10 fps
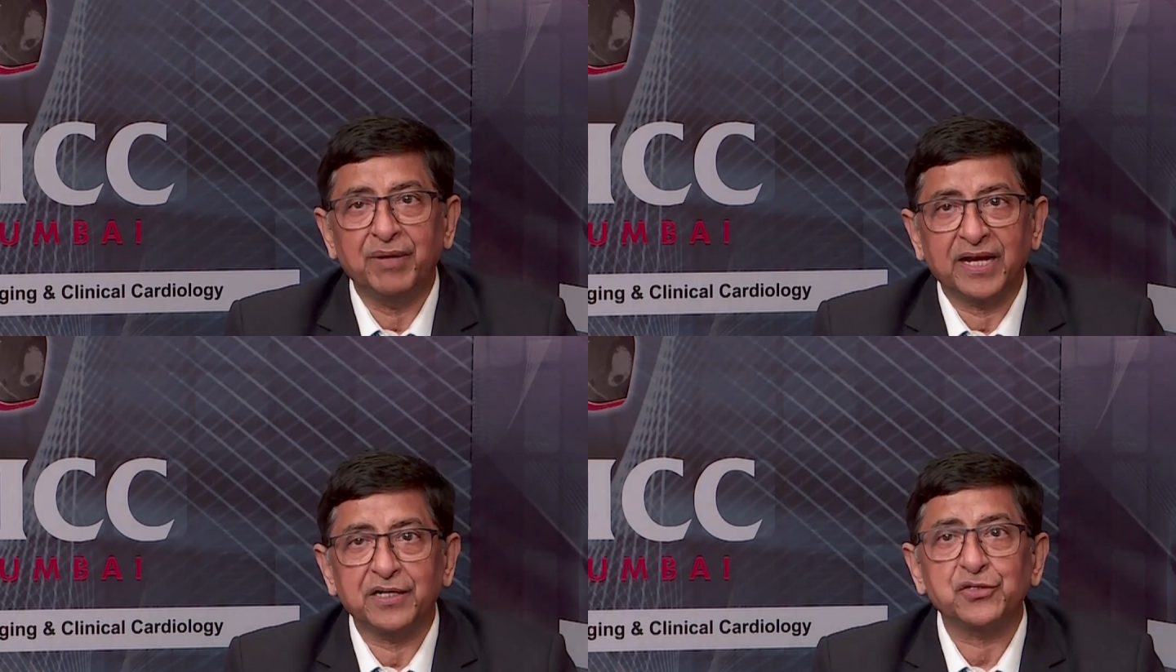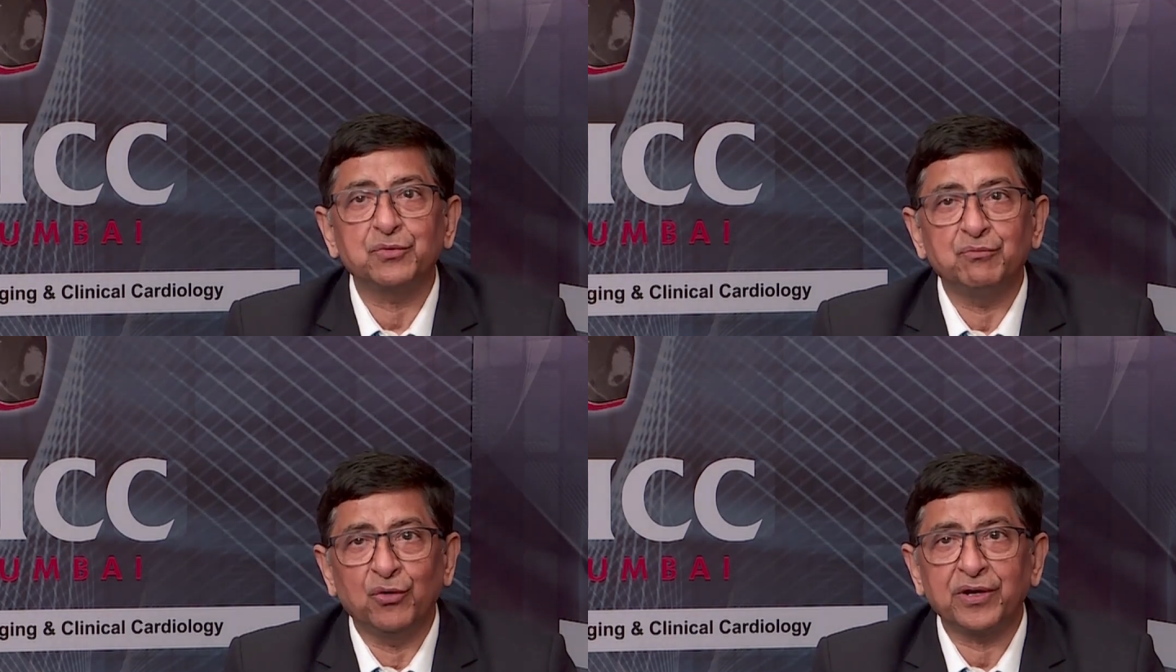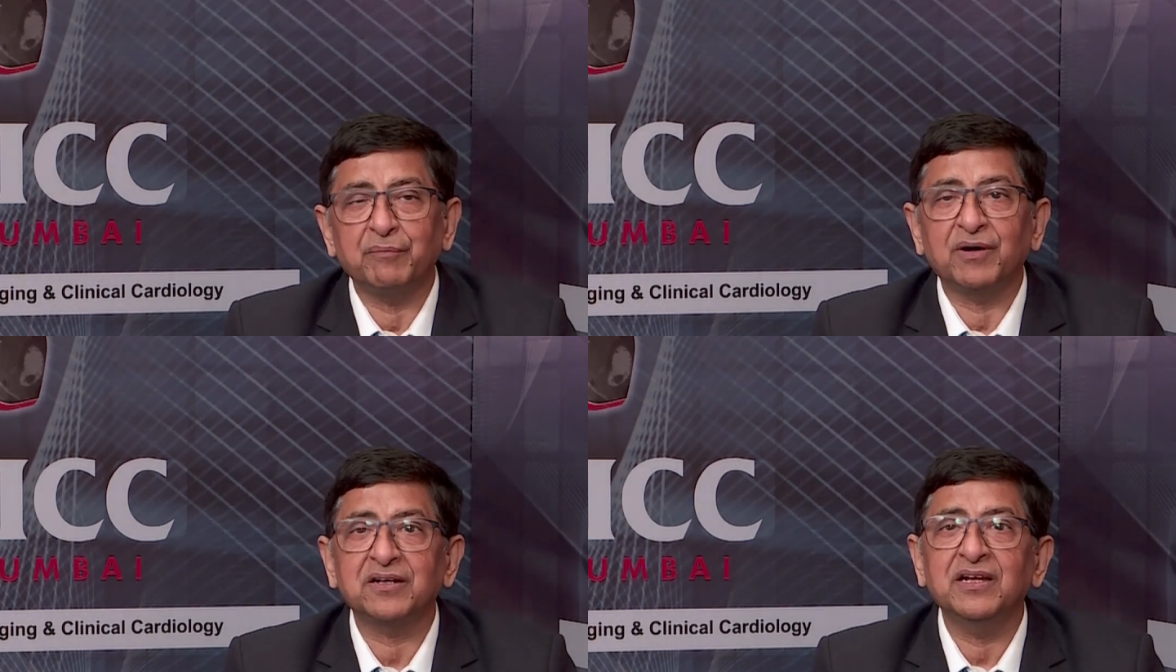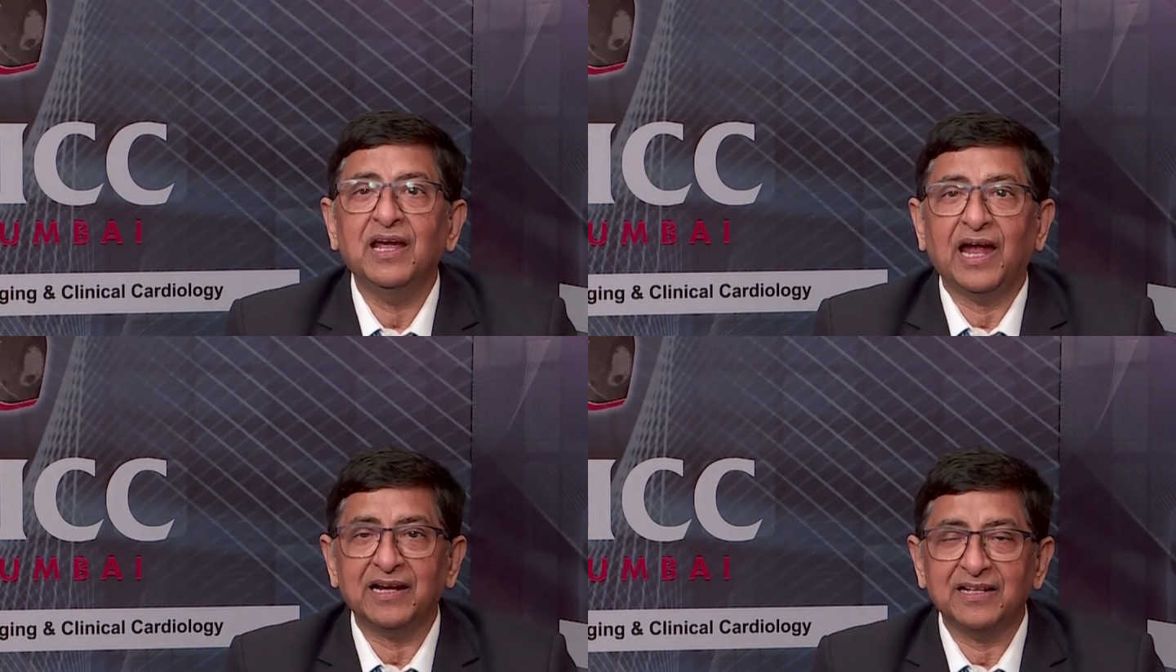begets more MR,
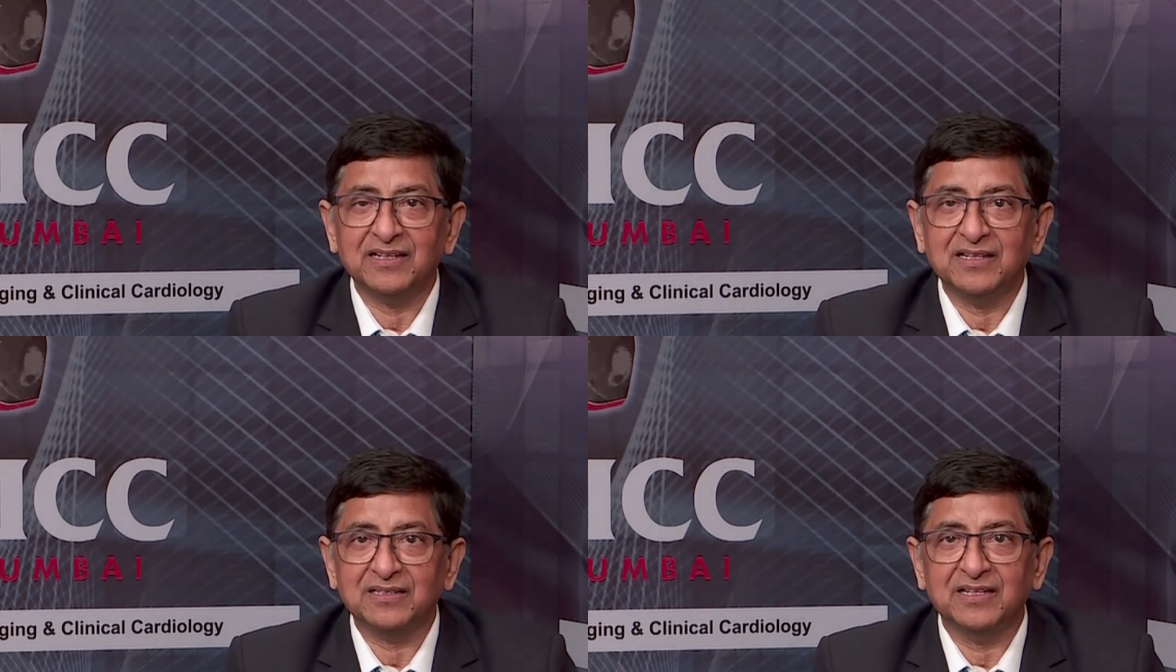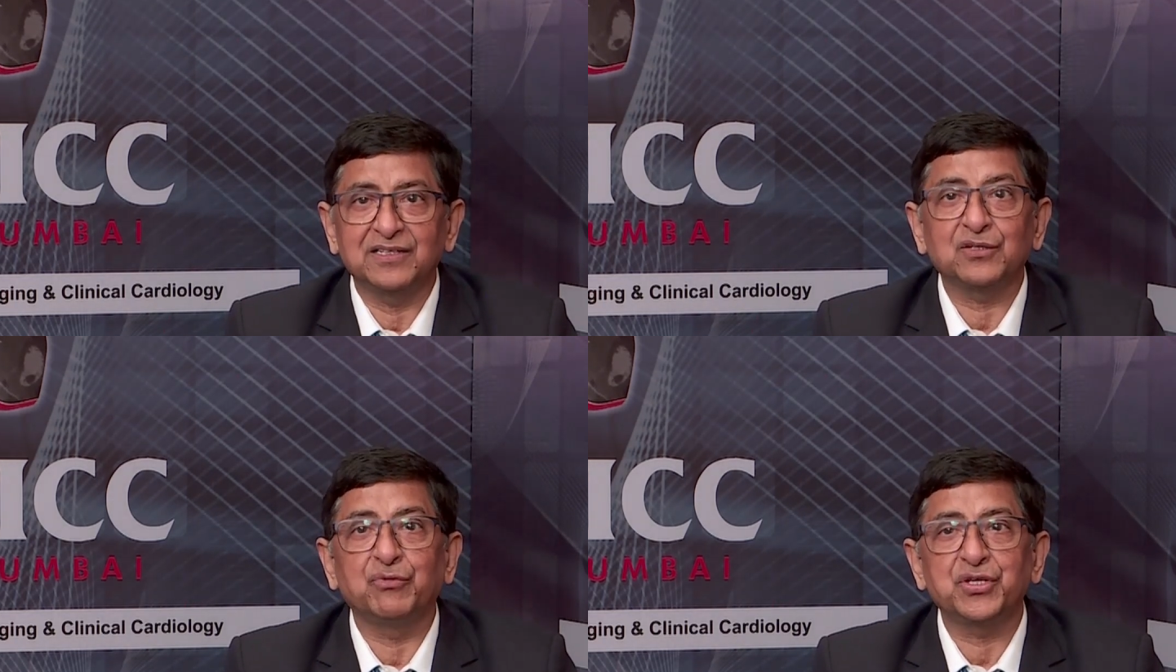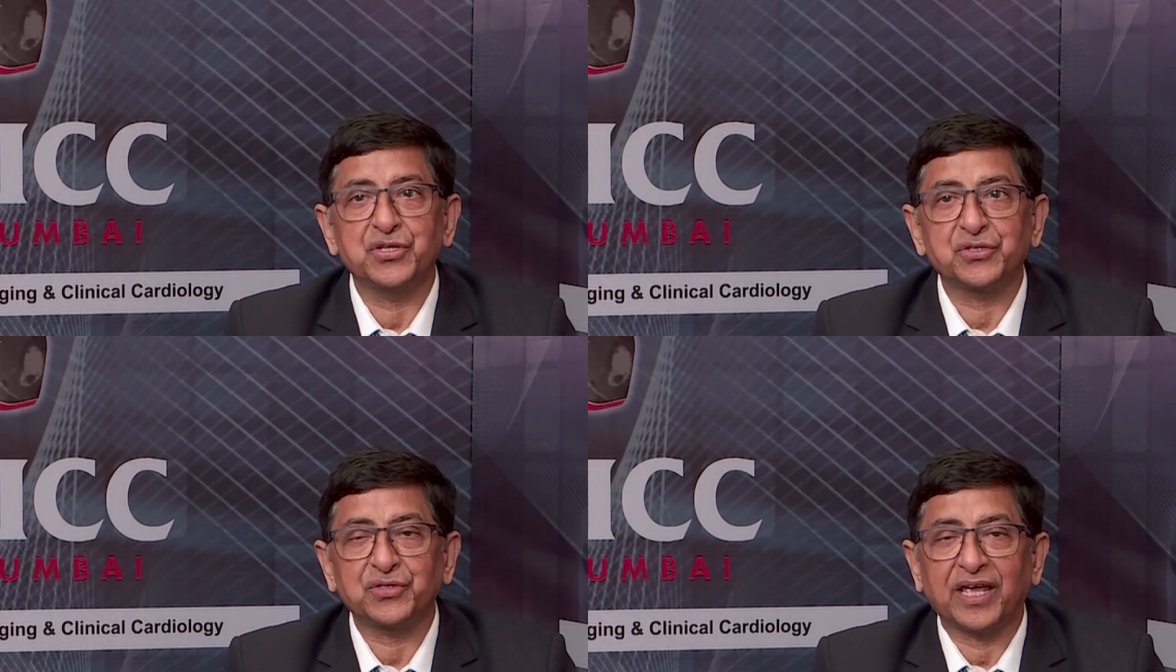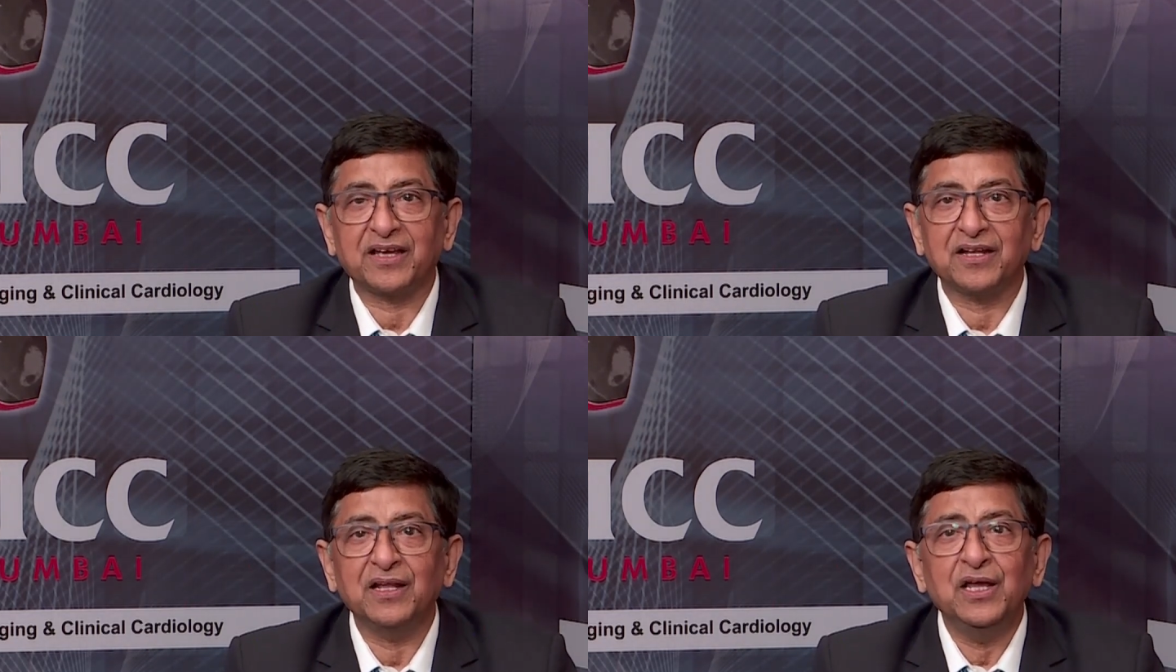and then there is a vicious
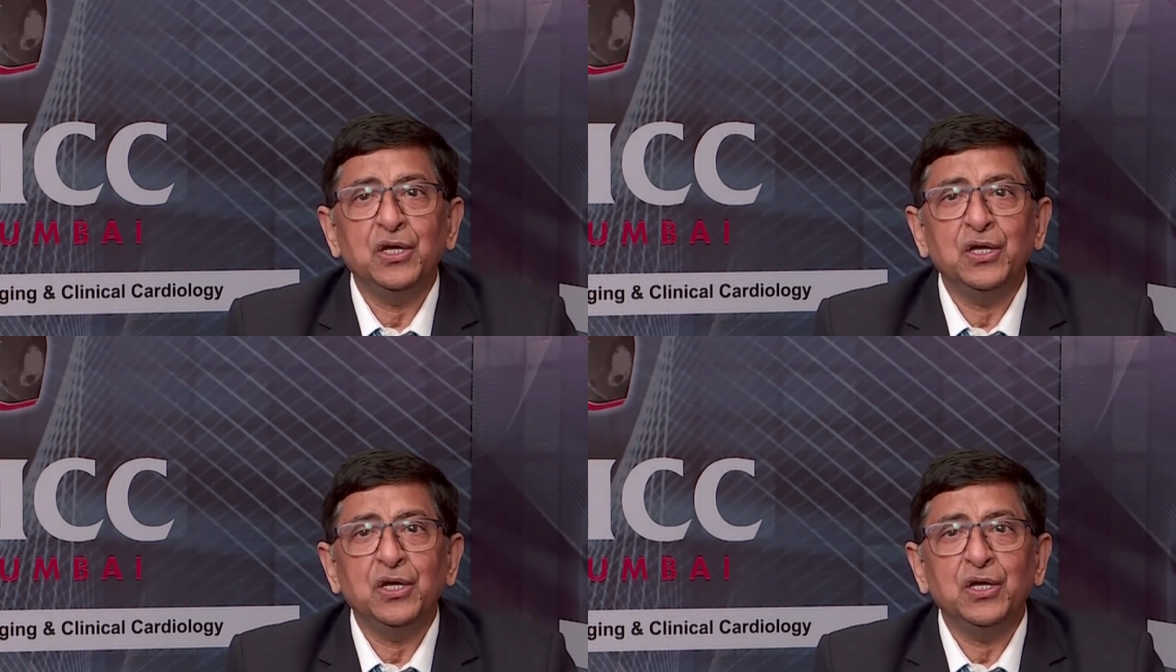cycle.